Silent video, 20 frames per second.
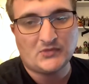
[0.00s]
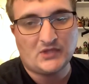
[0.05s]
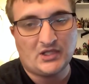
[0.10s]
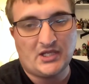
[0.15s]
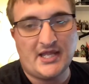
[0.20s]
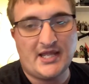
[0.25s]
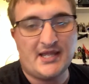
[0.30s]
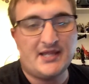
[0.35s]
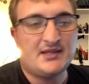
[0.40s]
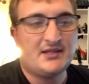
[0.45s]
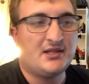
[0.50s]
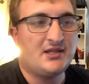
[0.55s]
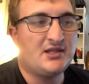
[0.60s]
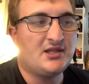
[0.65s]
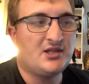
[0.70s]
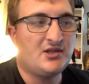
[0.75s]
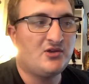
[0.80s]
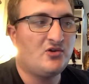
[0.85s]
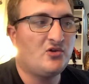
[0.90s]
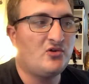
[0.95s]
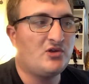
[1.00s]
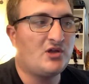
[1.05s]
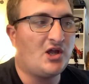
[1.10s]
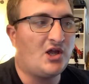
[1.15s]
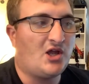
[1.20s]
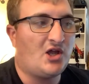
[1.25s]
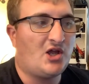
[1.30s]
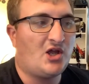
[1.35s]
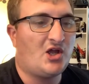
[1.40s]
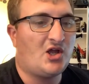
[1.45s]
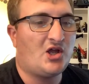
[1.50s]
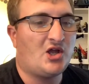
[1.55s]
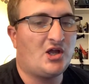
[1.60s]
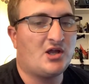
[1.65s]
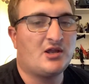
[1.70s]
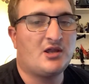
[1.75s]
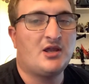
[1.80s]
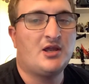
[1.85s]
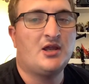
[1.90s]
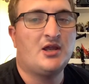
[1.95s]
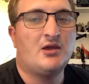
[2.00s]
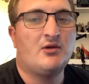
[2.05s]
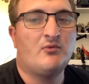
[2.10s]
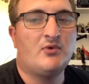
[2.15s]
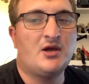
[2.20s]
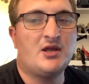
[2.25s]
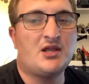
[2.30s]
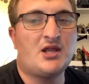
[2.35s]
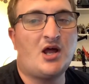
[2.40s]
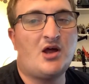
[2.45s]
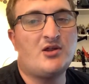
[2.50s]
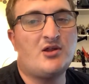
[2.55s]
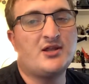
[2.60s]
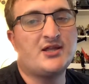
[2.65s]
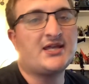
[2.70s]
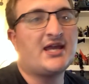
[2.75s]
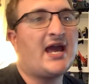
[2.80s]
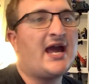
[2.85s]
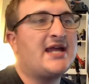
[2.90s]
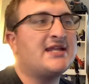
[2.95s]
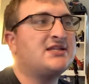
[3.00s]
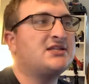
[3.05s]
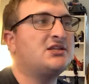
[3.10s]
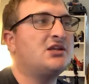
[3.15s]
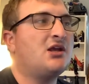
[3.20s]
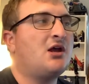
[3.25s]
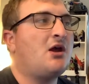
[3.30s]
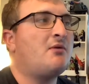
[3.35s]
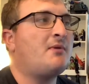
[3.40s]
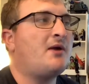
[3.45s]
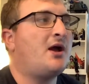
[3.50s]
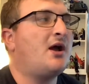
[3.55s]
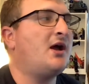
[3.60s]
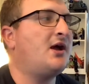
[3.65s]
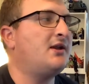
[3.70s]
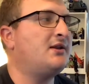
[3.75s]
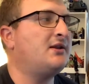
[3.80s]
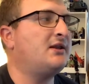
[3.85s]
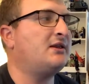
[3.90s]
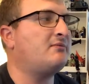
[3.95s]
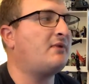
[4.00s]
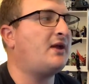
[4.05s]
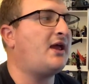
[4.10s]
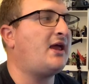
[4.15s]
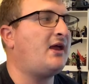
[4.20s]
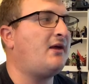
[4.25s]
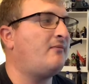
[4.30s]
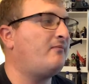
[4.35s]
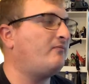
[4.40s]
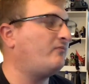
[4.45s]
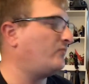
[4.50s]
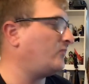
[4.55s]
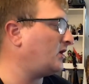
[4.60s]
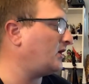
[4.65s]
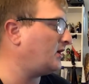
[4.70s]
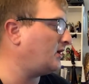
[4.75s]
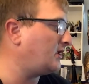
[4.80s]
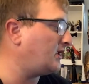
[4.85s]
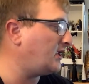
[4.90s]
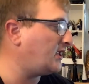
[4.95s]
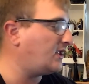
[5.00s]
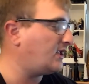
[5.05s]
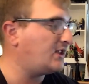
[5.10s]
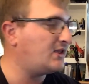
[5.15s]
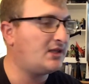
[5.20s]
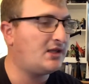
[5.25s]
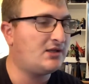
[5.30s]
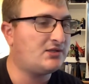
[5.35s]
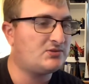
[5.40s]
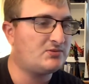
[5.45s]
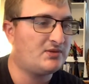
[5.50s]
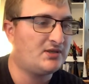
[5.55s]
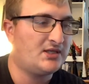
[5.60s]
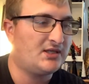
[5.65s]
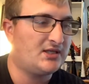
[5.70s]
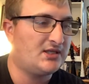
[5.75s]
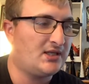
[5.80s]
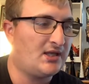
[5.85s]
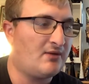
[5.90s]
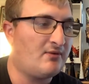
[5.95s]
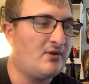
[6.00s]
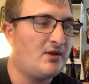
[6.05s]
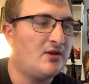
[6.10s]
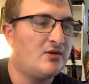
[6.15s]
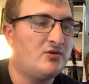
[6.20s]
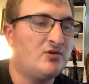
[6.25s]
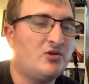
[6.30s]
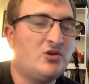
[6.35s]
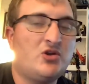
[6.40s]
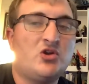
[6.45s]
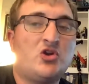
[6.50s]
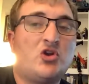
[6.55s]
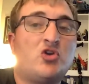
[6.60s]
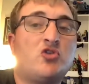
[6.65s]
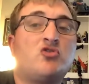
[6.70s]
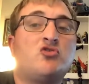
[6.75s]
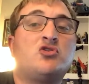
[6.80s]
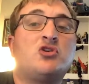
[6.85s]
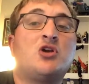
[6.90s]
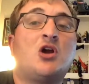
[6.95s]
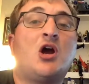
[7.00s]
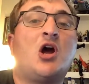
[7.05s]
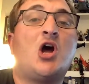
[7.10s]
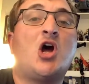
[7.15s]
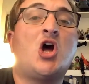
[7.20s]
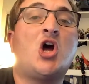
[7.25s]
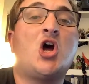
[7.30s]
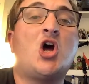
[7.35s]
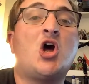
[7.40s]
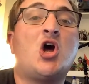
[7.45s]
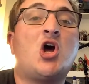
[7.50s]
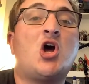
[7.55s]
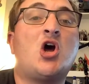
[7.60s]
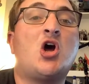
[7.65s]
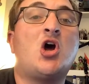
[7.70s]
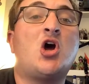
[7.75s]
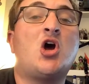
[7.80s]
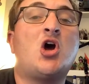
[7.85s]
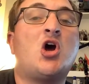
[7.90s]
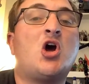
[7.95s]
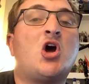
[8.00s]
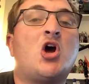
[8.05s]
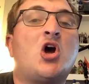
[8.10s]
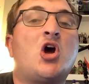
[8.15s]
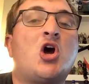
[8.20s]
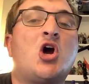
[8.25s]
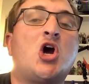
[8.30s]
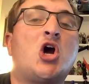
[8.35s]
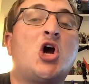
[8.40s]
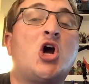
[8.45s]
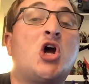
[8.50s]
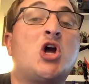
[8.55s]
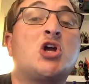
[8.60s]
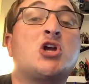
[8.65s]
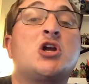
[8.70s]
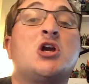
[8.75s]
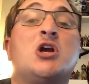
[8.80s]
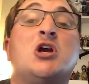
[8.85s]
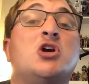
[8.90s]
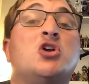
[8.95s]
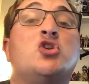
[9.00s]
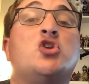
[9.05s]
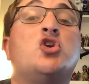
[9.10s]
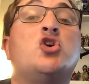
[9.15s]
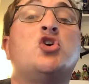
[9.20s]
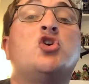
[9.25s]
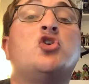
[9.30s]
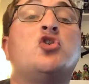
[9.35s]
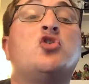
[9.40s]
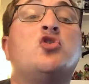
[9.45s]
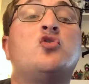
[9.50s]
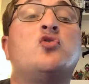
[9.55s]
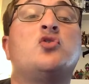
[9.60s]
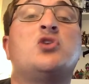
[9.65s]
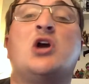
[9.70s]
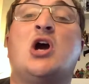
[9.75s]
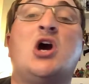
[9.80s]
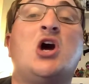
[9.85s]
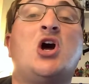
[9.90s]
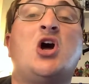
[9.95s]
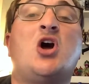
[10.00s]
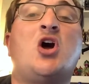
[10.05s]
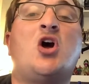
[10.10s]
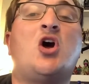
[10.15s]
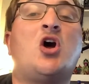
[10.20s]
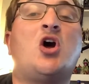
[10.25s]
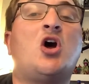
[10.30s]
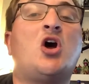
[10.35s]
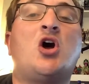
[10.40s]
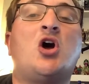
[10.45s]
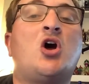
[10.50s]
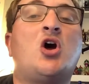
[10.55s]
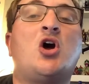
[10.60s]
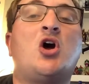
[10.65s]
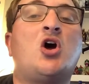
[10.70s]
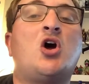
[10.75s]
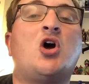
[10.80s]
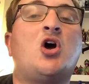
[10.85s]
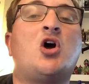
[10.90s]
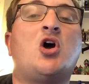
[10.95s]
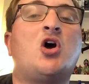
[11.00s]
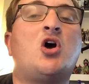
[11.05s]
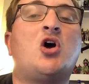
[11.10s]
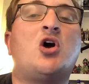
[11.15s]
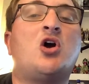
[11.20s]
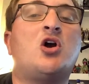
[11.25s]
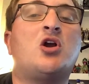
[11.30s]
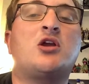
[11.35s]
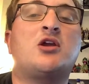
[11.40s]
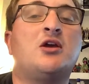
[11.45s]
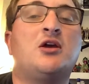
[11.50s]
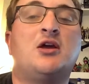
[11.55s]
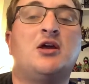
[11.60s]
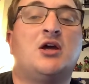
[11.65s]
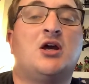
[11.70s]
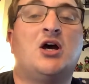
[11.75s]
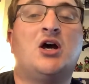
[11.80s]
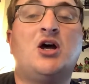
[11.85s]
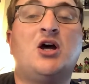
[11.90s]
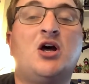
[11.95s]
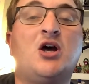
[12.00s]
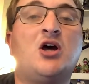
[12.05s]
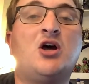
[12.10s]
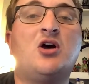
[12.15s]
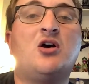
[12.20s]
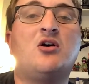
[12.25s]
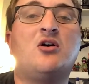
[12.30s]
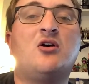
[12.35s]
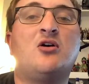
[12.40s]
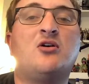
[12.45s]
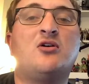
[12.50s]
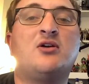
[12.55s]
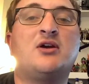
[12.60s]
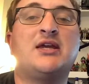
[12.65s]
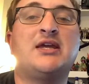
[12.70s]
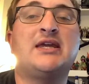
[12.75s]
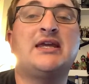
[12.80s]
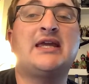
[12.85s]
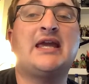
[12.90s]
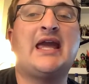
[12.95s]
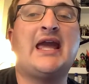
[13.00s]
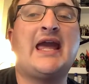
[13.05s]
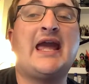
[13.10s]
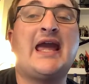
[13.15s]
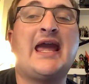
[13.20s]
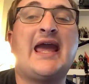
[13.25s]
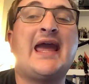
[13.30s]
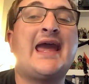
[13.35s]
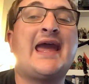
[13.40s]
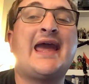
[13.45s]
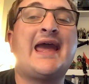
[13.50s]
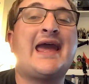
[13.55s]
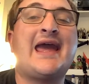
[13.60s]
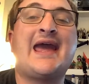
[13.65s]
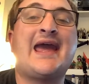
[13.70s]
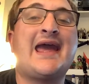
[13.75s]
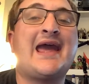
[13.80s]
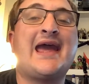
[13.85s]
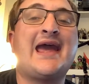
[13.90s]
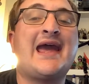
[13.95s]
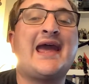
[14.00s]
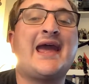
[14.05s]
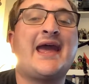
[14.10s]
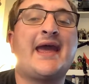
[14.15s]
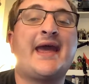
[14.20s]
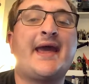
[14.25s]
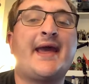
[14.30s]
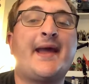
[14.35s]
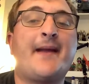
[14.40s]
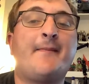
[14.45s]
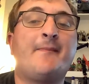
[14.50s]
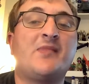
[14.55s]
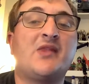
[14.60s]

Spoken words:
In the New York. When all the cats are running around. In the street of New York, New York, oh yeah.